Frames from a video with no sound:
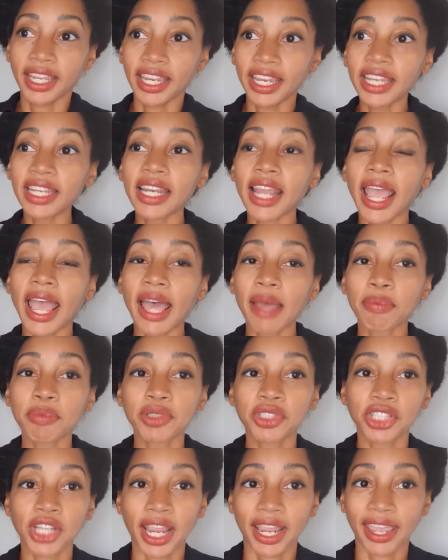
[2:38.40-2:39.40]
in-app
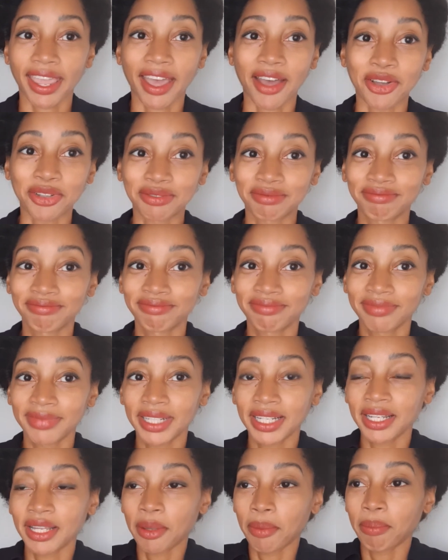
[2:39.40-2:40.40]
checkout.
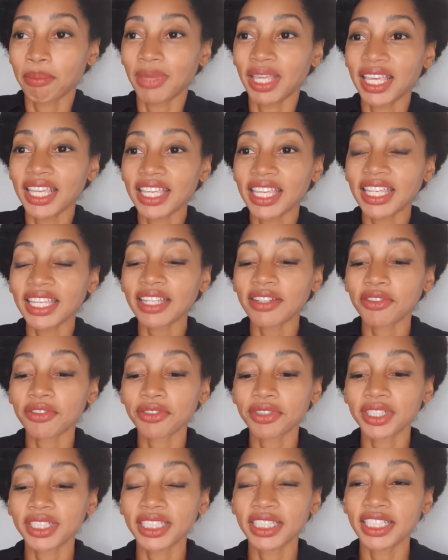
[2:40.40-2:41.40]
Making it
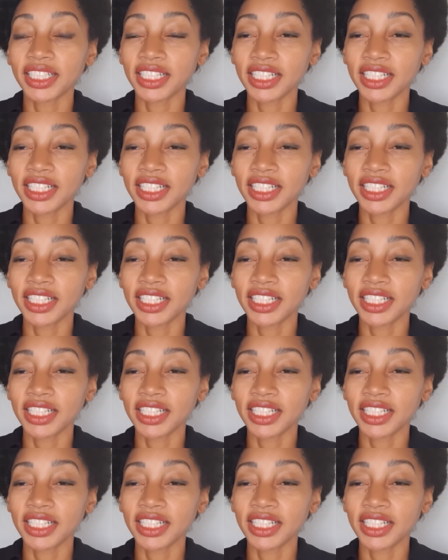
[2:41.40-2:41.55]
really